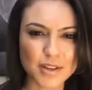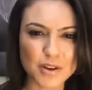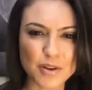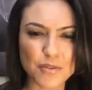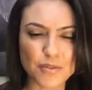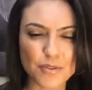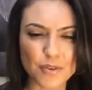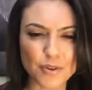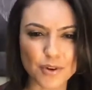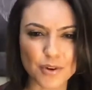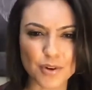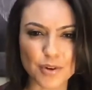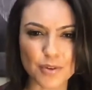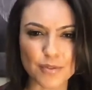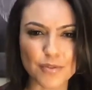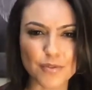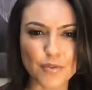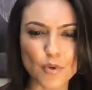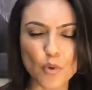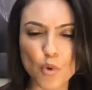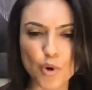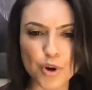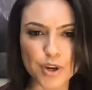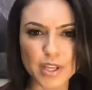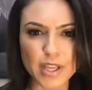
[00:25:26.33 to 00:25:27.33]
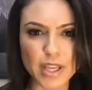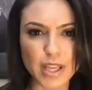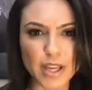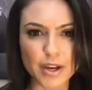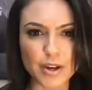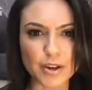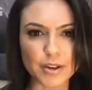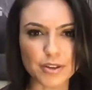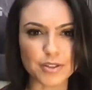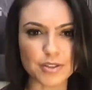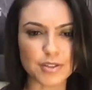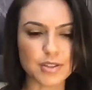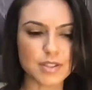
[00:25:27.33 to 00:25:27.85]
for 4
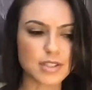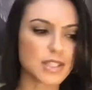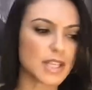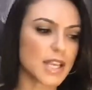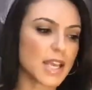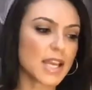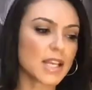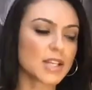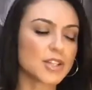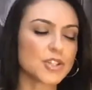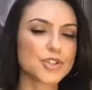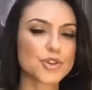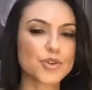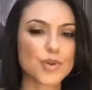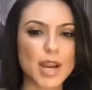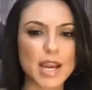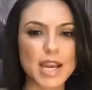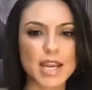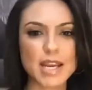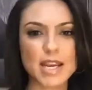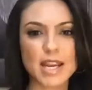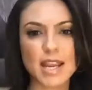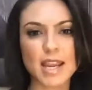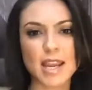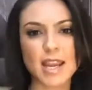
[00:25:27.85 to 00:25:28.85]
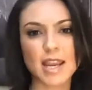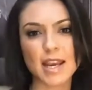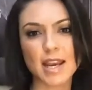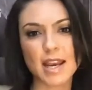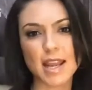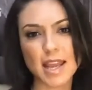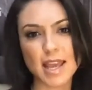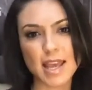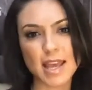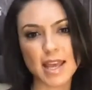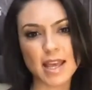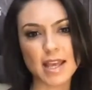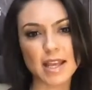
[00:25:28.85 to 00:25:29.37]
years and training
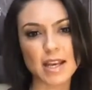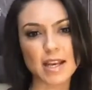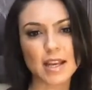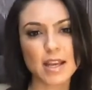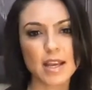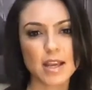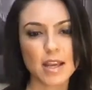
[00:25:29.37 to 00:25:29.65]
and,